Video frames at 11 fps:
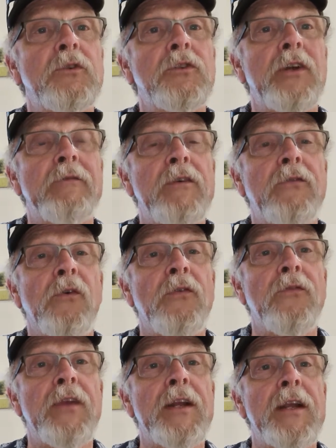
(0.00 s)
which are every 4
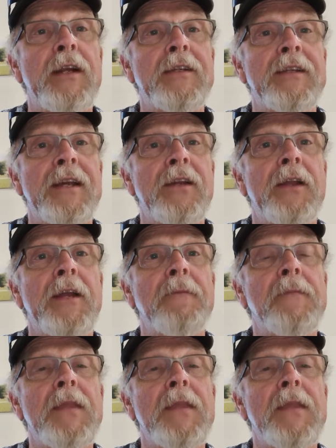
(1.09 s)
feet in a ceiling,